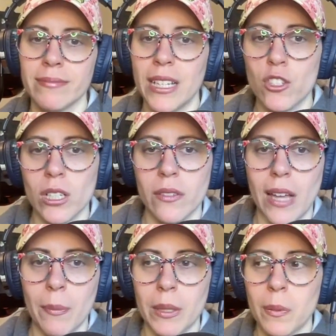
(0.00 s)
It shouldn't have
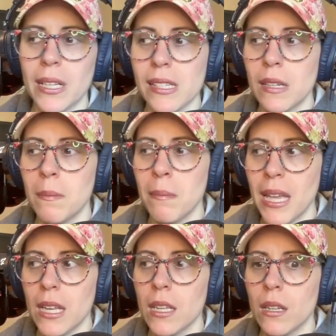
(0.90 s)
happened because it
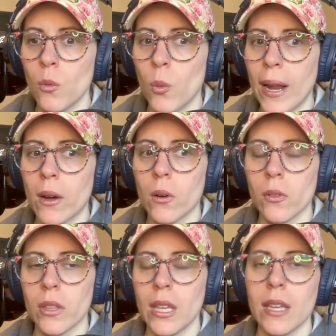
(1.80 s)
made it where
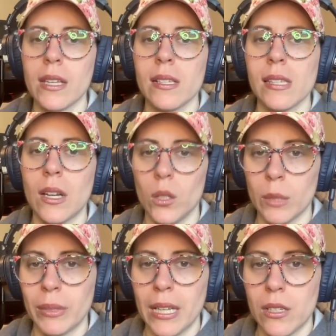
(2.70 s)
the Yankees had only
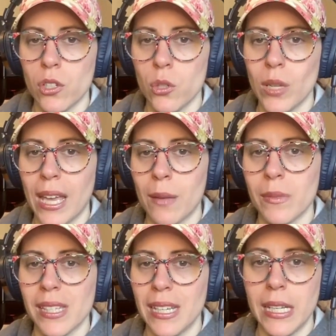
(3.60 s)
played two
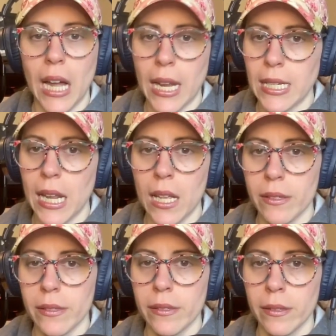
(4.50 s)
games in 9
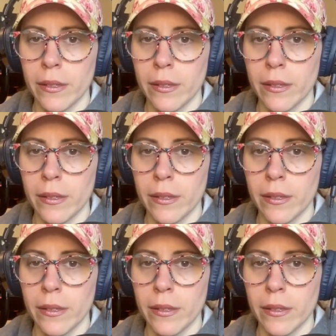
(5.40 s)
days.